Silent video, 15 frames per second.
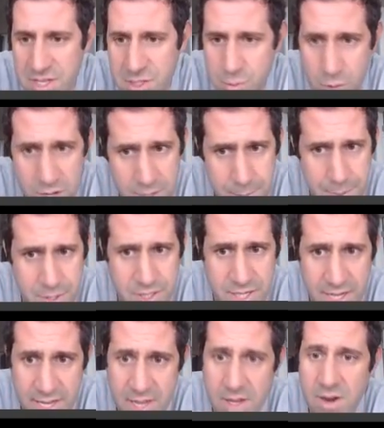This one in
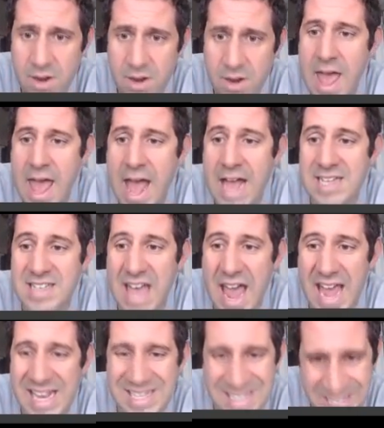particular has
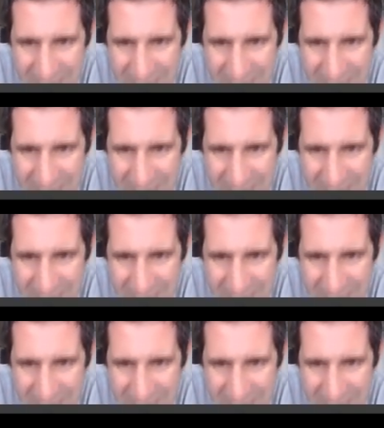a